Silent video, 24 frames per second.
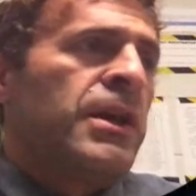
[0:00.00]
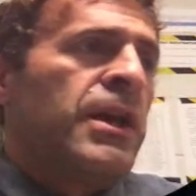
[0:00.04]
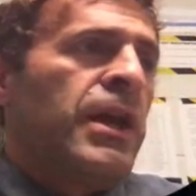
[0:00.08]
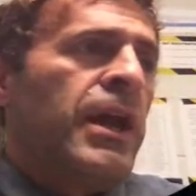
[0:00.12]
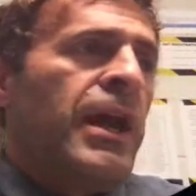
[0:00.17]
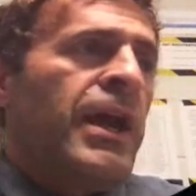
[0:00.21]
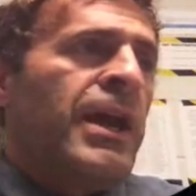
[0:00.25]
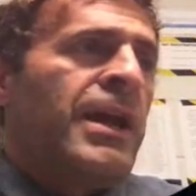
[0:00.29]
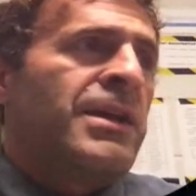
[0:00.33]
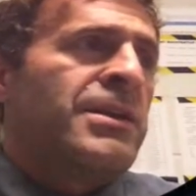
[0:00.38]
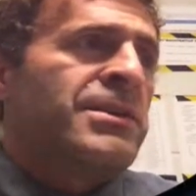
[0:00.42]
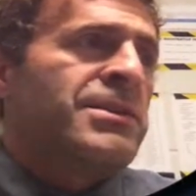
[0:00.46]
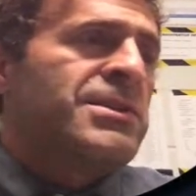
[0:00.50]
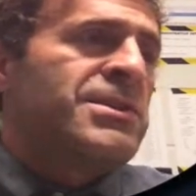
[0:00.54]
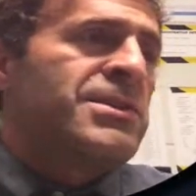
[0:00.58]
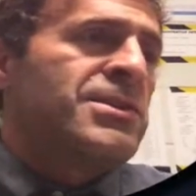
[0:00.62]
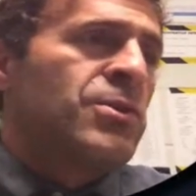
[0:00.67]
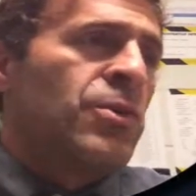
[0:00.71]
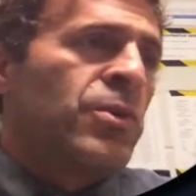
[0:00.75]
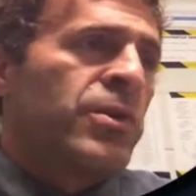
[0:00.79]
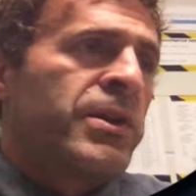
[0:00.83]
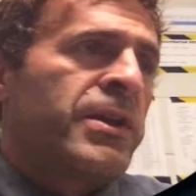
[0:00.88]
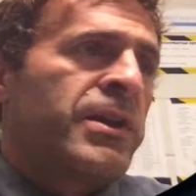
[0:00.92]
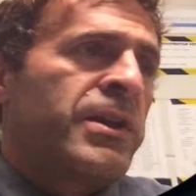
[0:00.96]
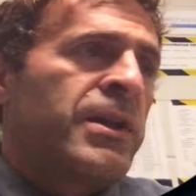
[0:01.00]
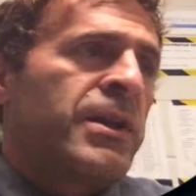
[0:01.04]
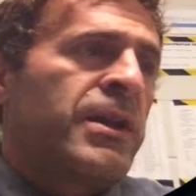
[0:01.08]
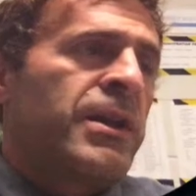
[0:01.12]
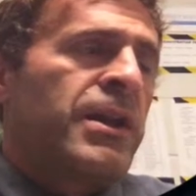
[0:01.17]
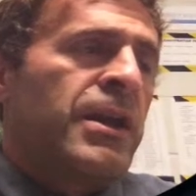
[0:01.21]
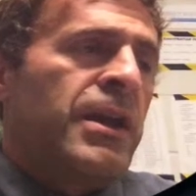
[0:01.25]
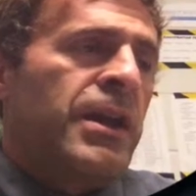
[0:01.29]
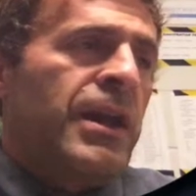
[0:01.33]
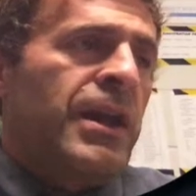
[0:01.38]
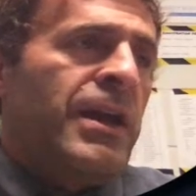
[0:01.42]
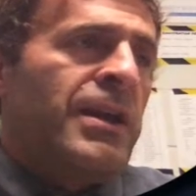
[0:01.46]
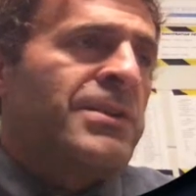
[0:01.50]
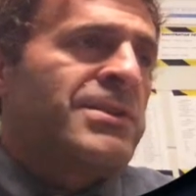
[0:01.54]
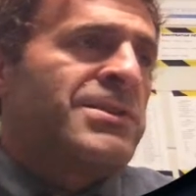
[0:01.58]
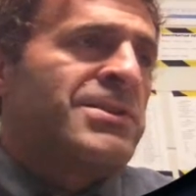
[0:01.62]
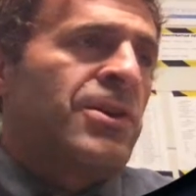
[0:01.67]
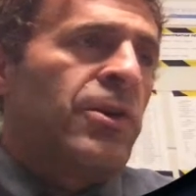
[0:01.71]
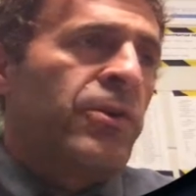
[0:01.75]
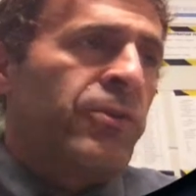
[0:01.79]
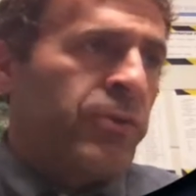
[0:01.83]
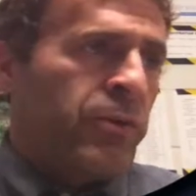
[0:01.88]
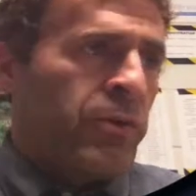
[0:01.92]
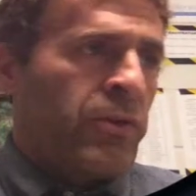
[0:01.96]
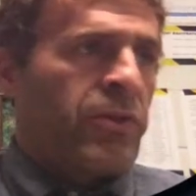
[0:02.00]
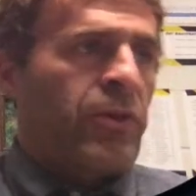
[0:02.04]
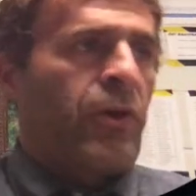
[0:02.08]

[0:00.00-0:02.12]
and sorting and so forth,